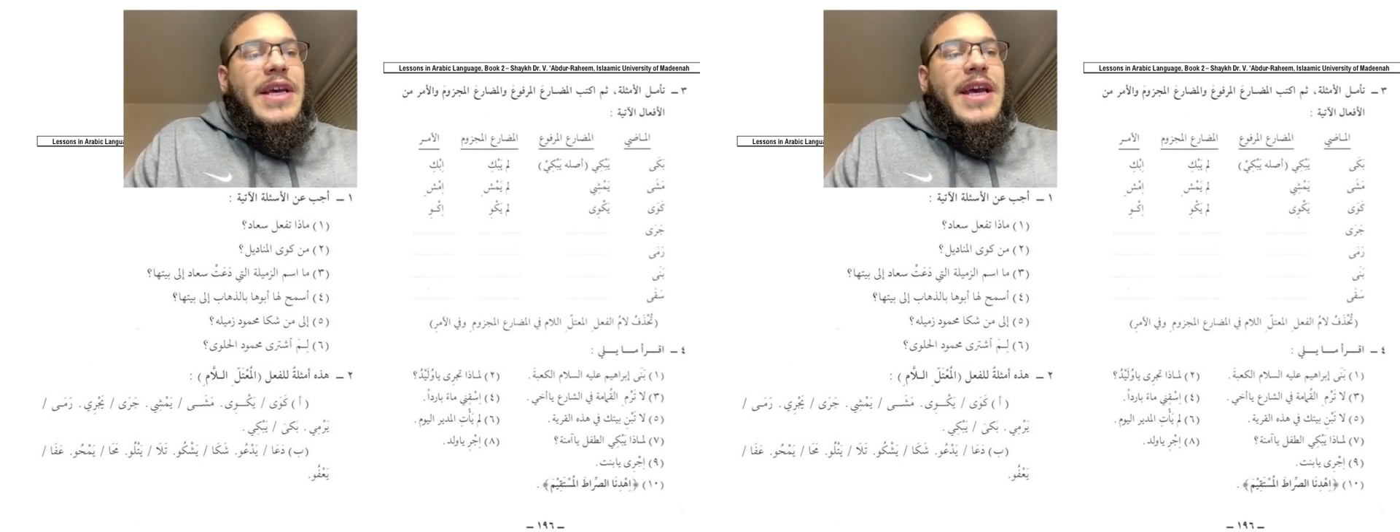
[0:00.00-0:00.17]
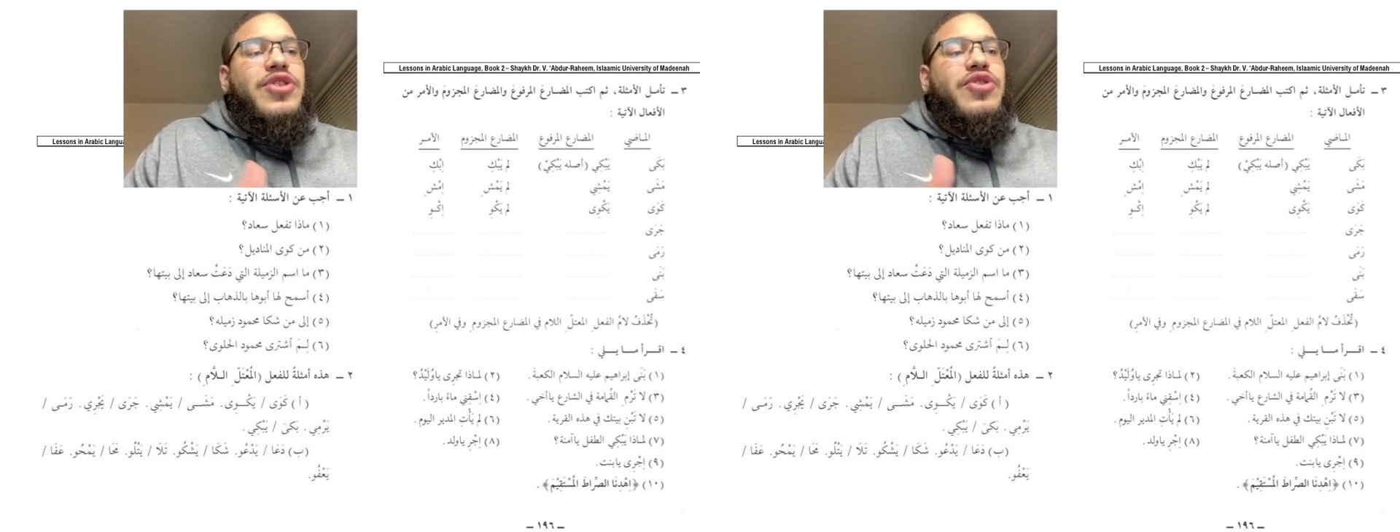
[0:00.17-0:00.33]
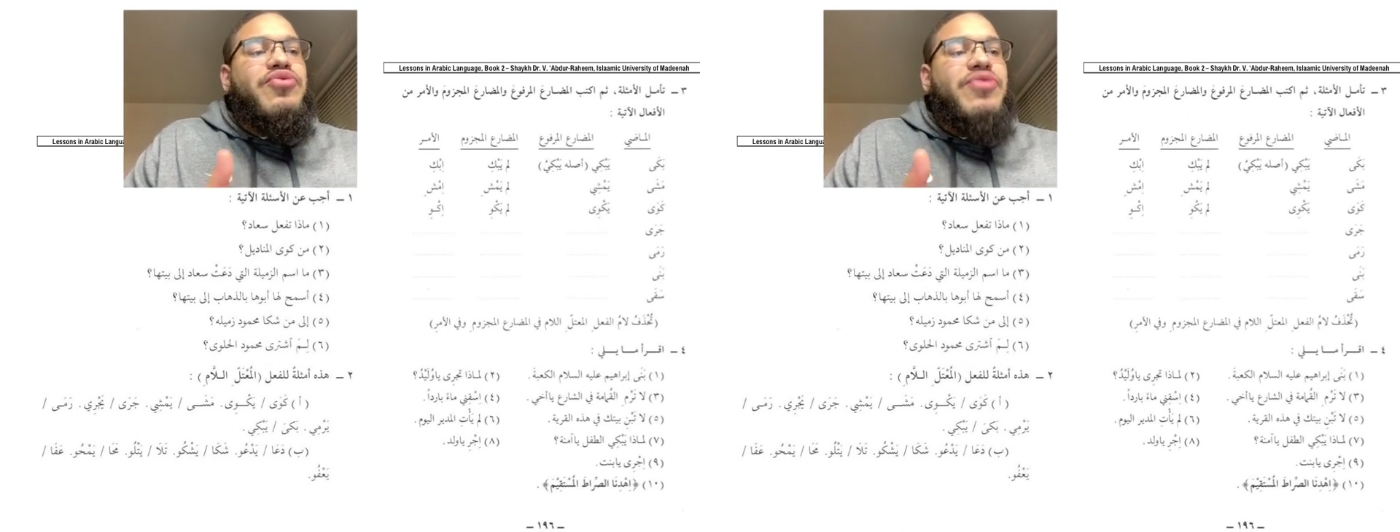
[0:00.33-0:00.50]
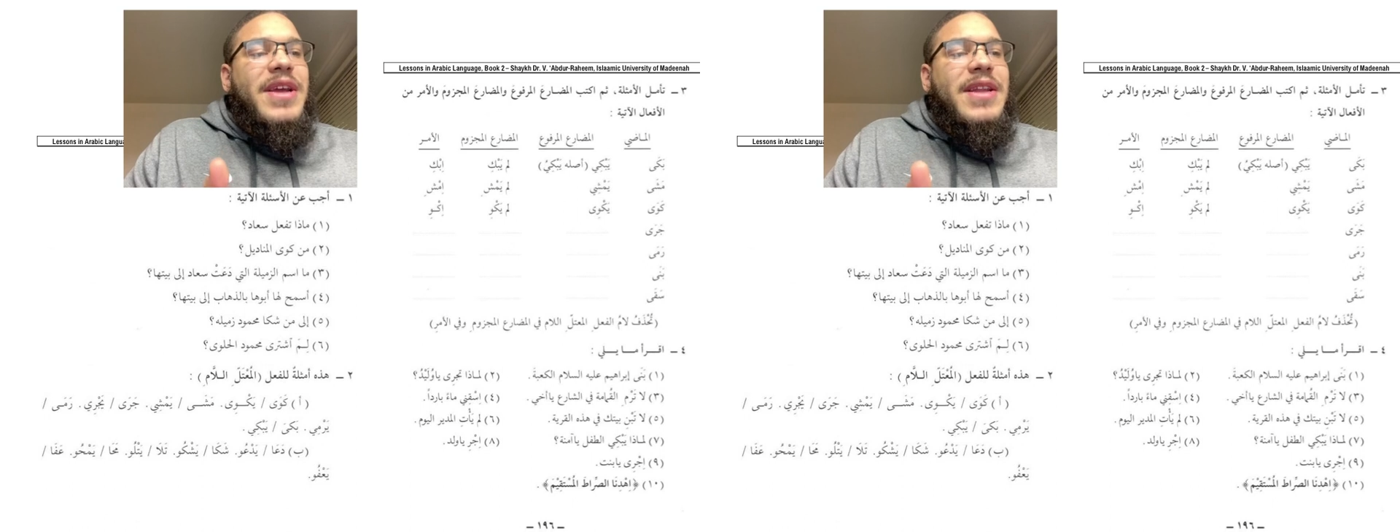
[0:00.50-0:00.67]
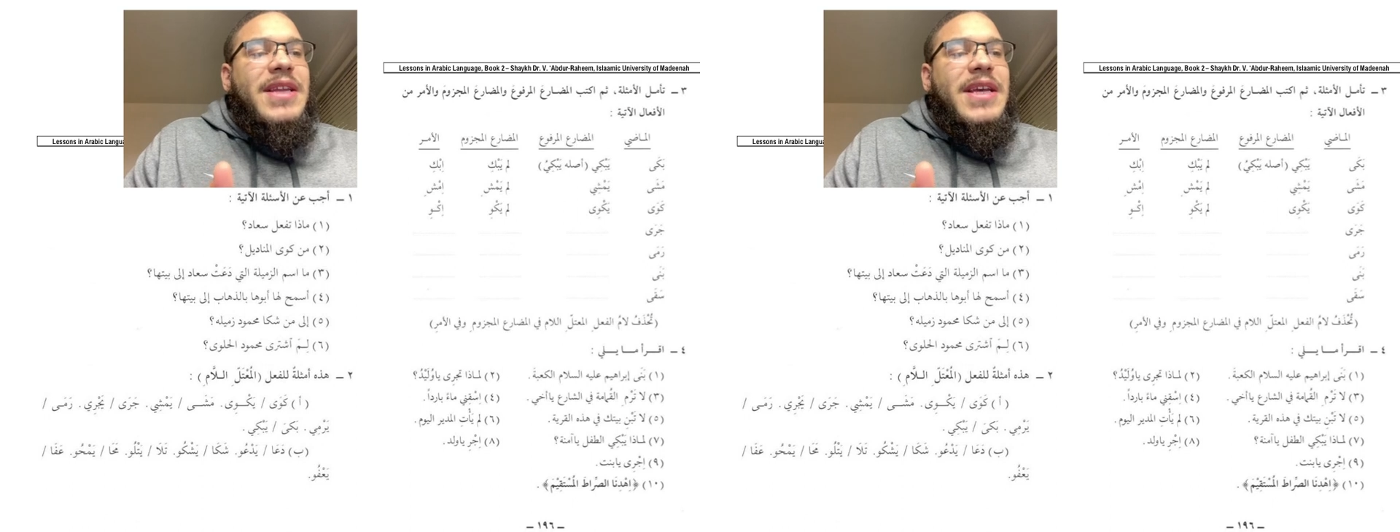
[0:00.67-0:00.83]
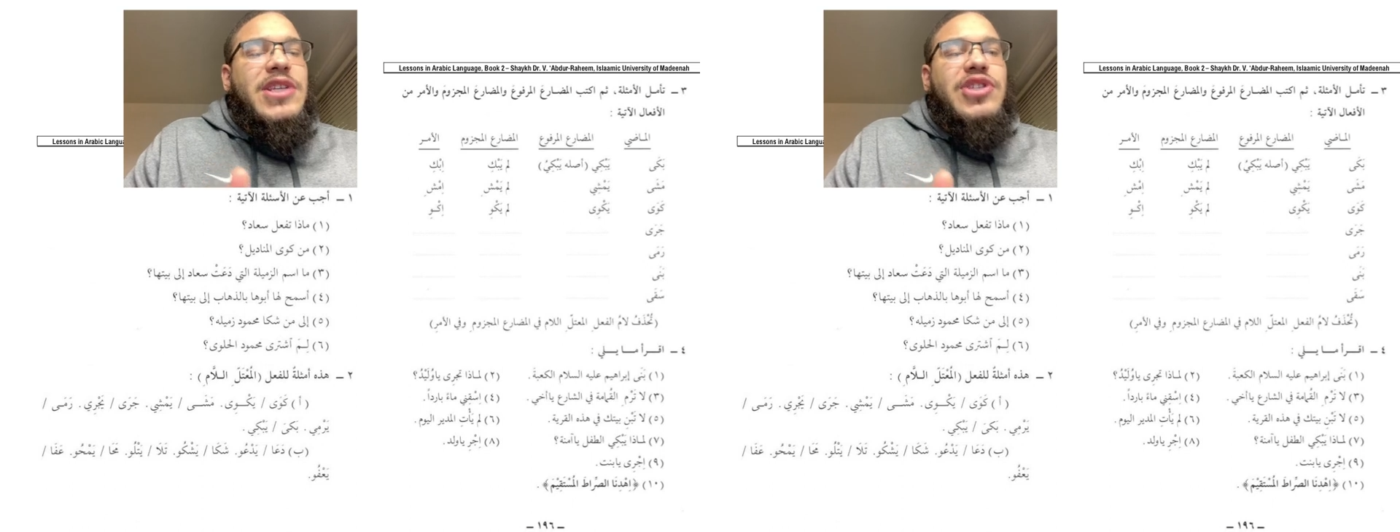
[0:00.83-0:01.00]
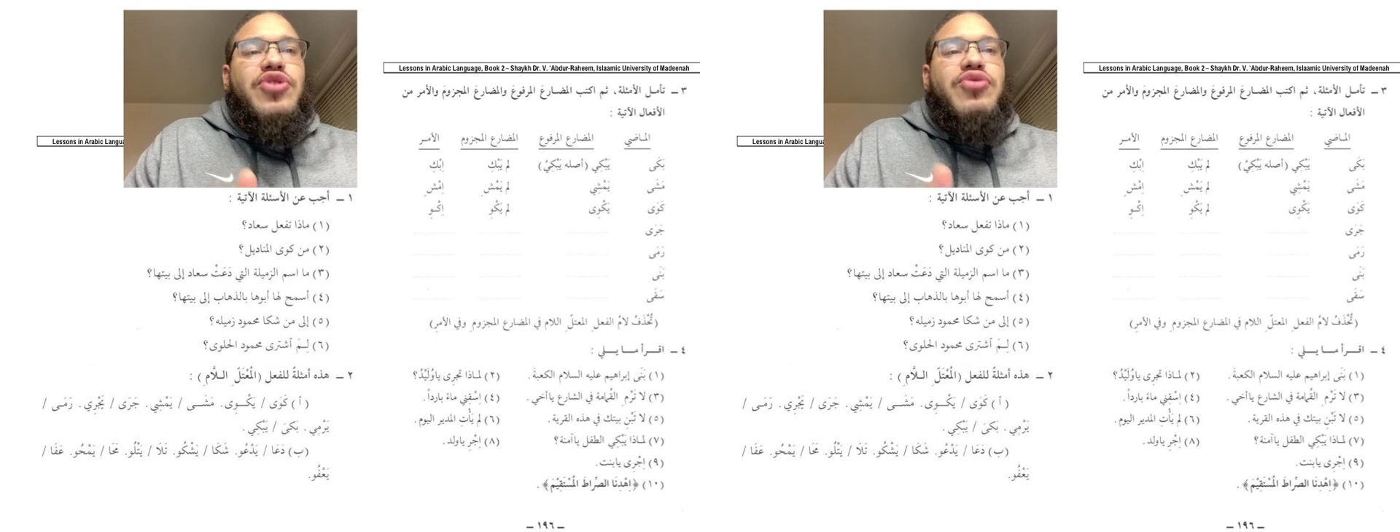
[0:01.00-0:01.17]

again, you read these,